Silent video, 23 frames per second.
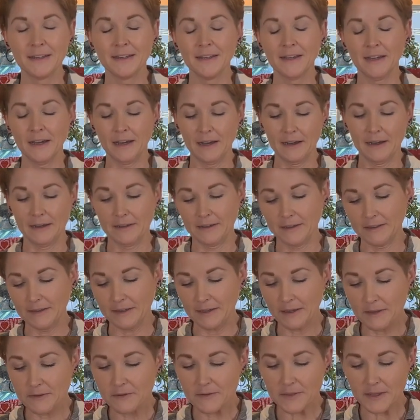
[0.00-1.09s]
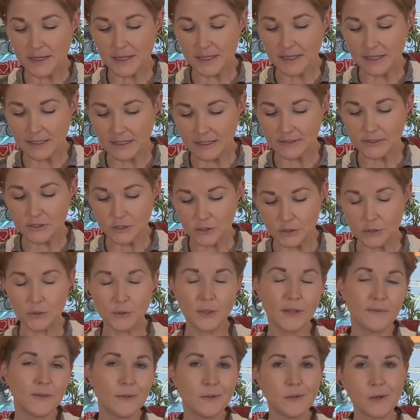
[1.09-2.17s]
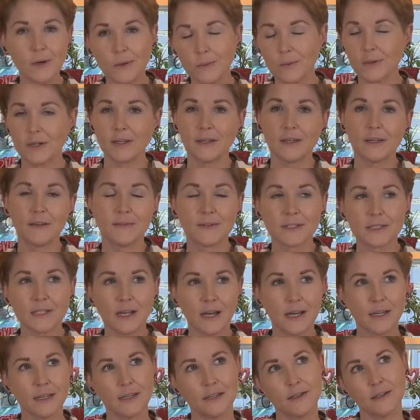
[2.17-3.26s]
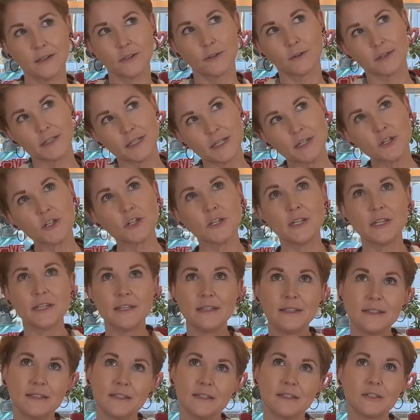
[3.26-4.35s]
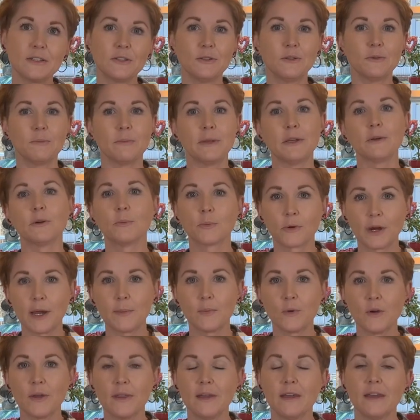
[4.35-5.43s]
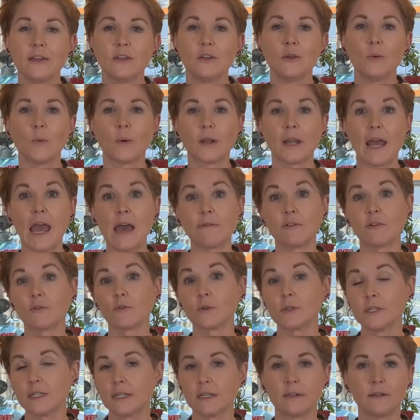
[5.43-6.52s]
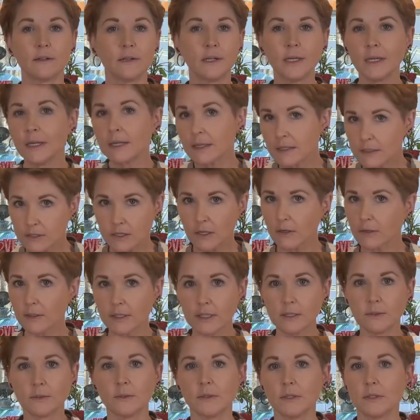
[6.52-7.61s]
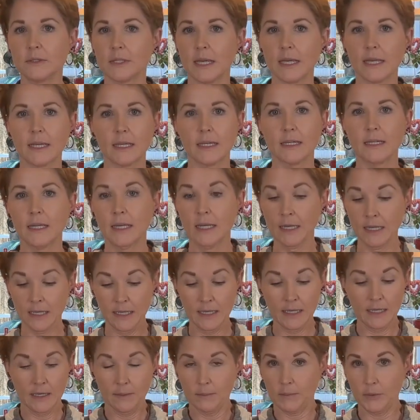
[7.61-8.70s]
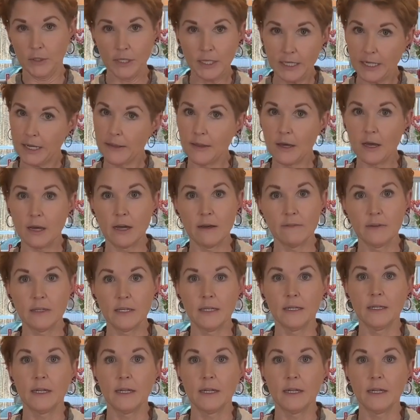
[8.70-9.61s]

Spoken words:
The other thing is if you don't want to, if it's not, your intention isn't to do meal prep with it and you want to have it for dinner, totally cool. You take it, put it in the oven,